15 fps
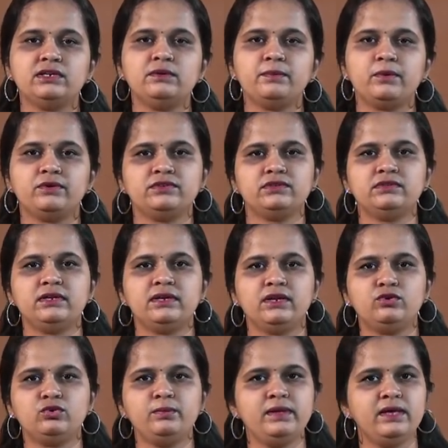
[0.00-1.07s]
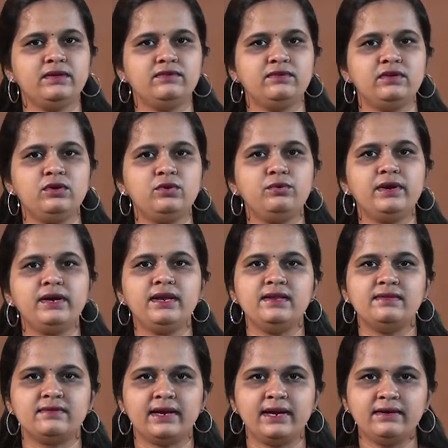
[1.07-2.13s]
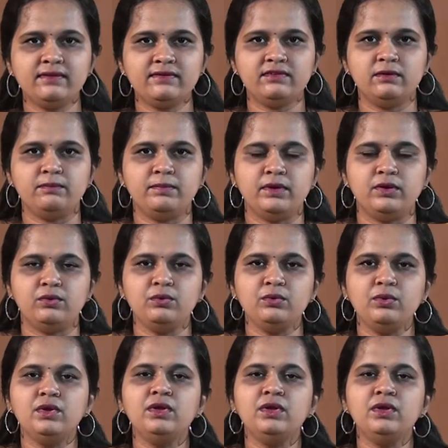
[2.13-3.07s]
are the process that are to be executed inside the CPU